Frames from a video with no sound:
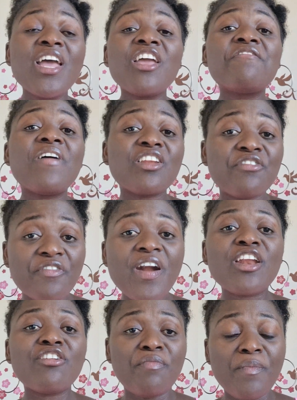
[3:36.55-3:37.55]
In fact, a
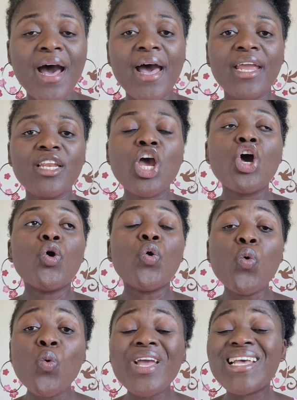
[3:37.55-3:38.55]
friend of mine
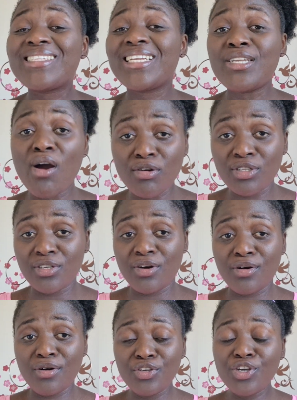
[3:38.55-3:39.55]
who is a
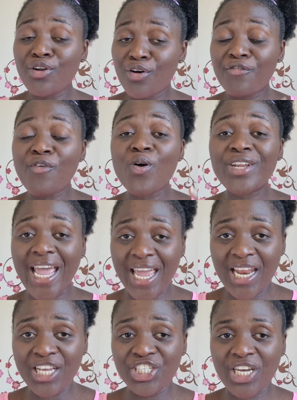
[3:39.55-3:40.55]
doctor, you know, for the
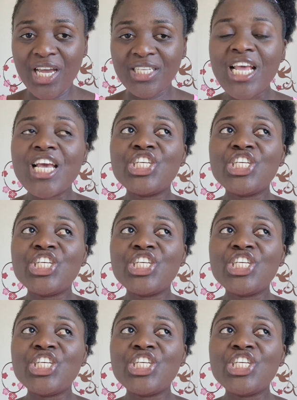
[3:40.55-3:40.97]
NHS,